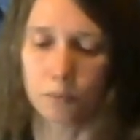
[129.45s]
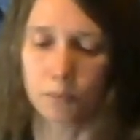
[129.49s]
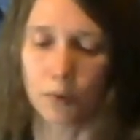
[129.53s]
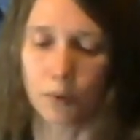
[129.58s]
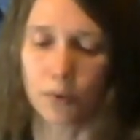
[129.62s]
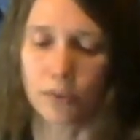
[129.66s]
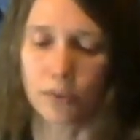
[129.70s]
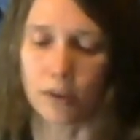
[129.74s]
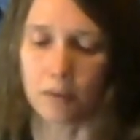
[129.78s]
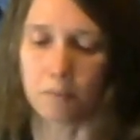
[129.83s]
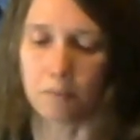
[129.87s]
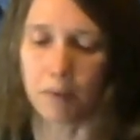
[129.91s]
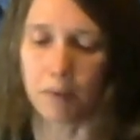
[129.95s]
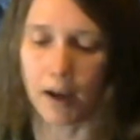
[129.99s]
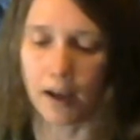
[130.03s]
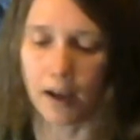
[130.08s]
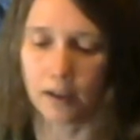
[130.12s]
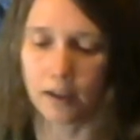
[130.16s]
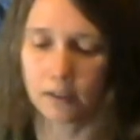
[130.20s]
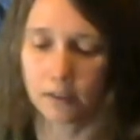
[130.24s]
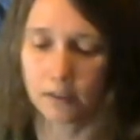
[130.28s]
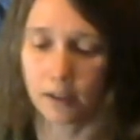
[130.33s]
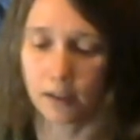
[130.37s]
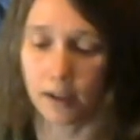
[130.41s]
both a
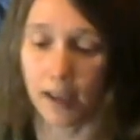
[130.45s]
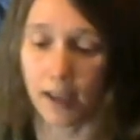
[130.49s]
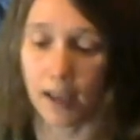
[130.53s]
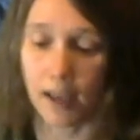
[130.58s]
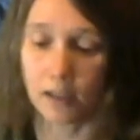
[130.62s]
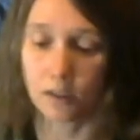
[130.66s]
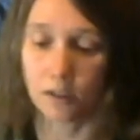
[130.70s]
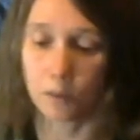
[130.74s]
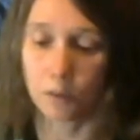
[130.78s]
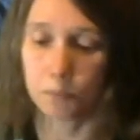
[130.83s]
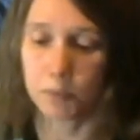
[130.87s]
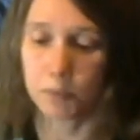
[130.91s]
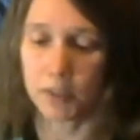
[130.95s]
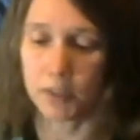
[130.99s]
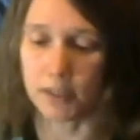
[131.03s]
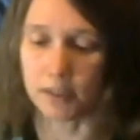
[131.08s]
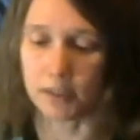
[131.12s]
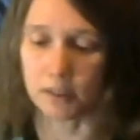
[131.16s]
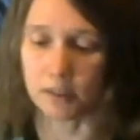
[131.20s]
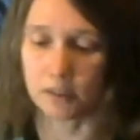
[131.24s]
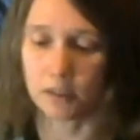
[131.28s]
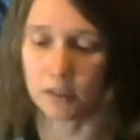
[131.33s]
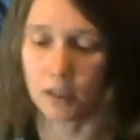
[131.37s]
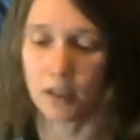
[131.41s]
man and a
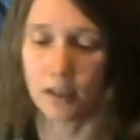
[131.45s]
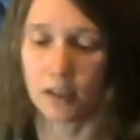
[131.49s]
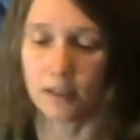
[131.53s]
beast.